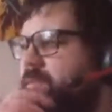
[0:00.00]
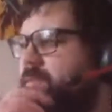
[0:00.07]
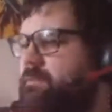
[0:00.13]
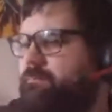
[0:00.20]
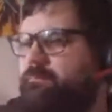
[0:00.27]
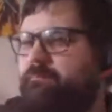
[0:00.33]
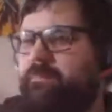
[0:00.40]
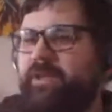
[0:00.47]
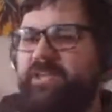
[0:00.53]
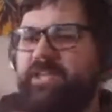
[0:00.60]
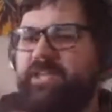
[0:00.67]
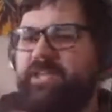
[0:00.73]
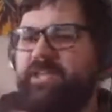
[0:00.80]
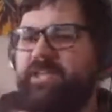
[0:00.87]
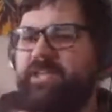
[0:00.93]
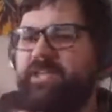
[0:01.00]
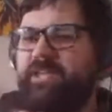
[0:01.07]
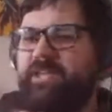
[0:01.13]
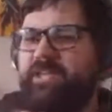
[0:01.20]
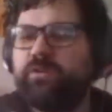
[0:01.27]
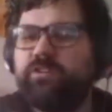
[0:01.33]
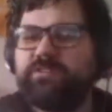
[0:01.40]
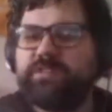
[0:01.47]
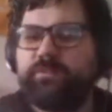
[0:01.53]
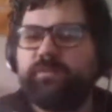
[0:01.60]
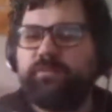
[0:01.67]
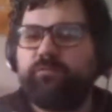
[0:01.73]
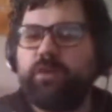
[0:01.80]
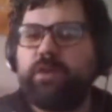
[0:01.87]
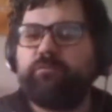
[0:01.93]
But yeah, Matt, what are some of your
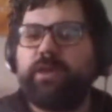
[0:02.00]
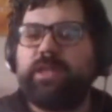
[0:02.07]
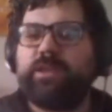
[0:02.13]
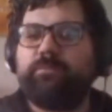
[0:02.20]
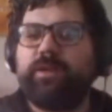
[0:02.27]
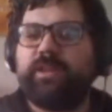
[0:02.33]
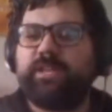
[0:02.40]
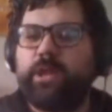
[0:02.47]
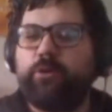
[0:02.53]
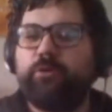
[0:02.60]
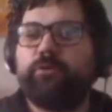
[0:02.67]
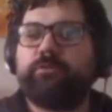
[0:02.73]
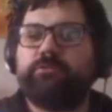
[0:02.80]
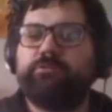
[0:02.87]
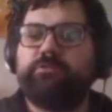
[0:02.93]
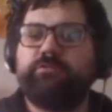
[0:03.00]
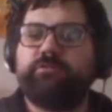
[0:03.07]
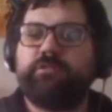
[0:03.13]
favorite anime characters?